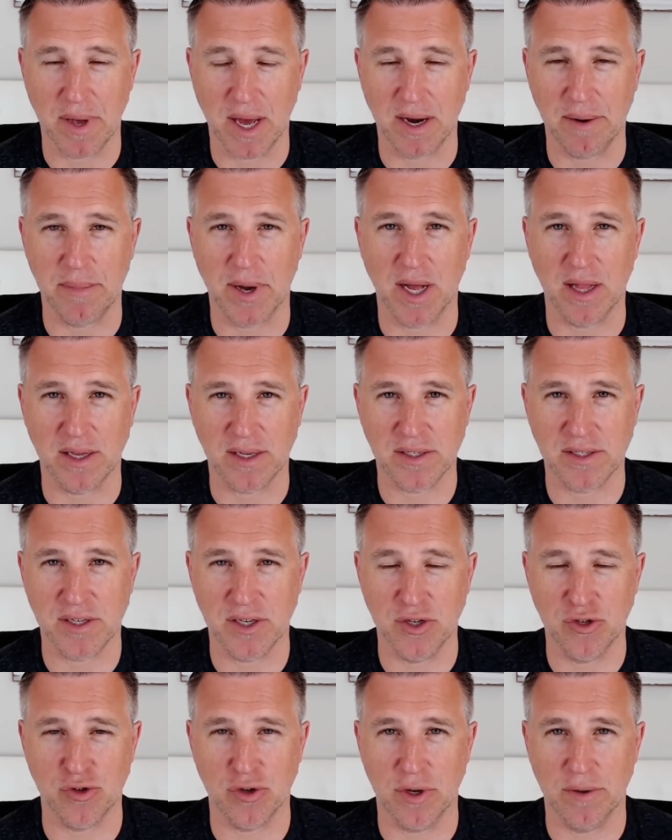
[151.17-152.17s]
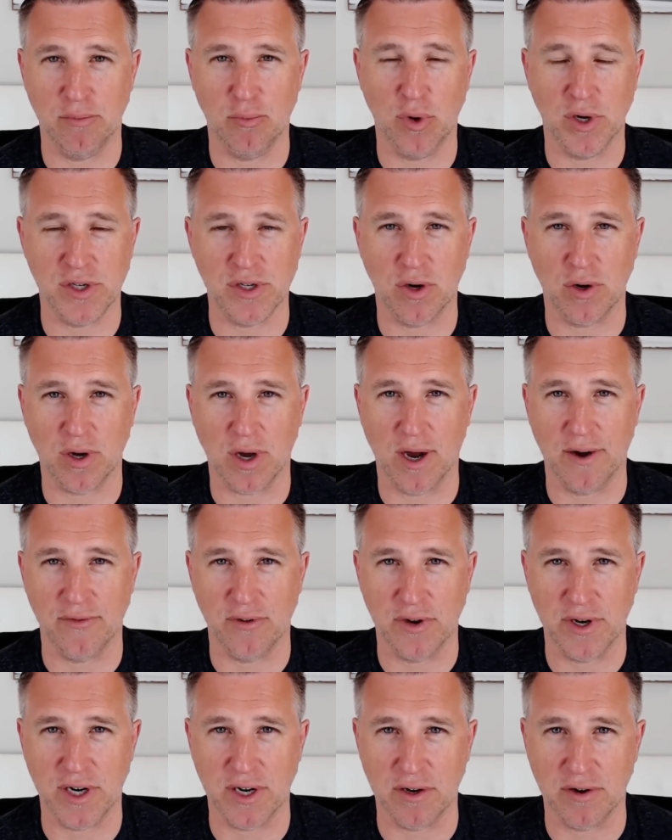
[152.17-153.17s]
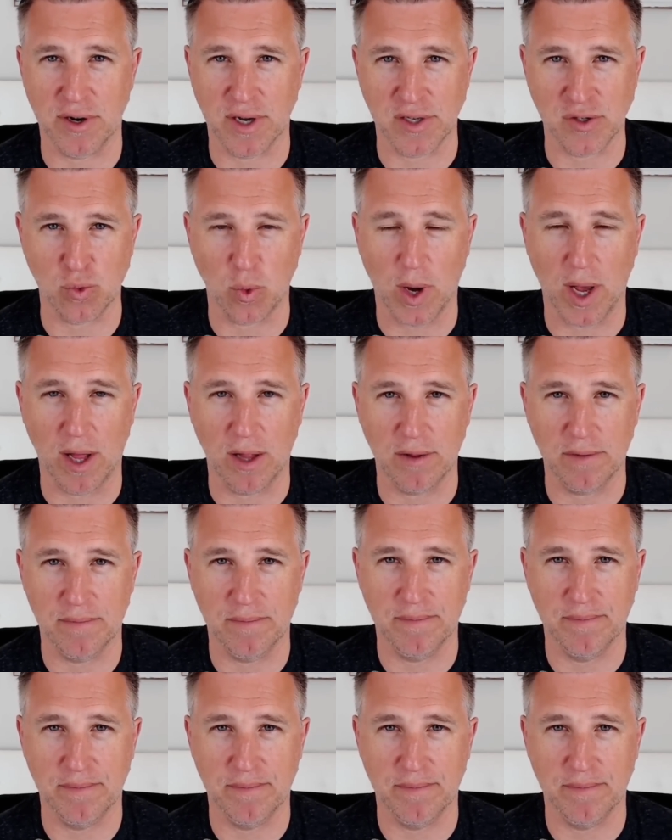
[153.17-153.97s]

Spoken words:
metabolic syndrome, which I'll cover here as well.